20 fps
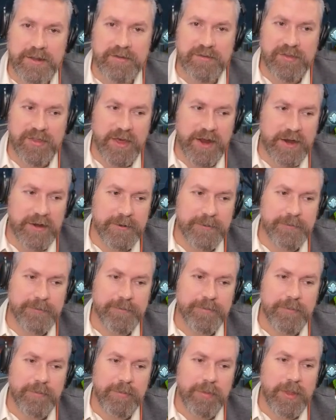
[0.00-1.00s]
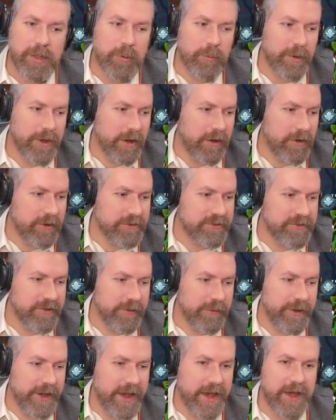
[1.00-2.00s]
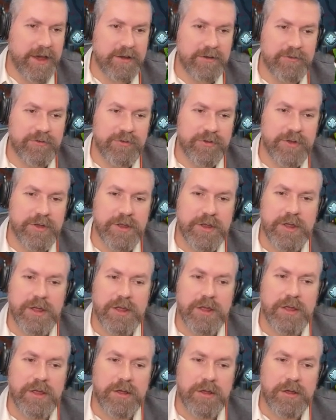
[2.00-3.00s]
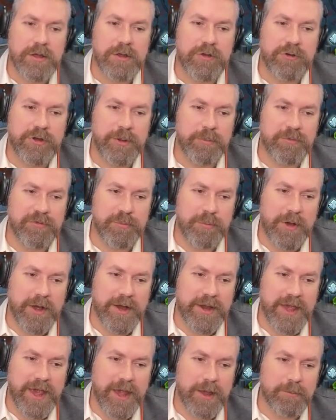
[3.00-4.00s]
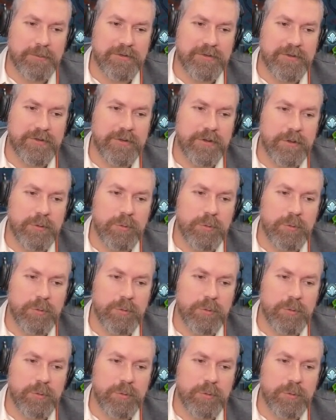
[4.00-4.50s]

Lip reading: there. We also have creep spawn camps.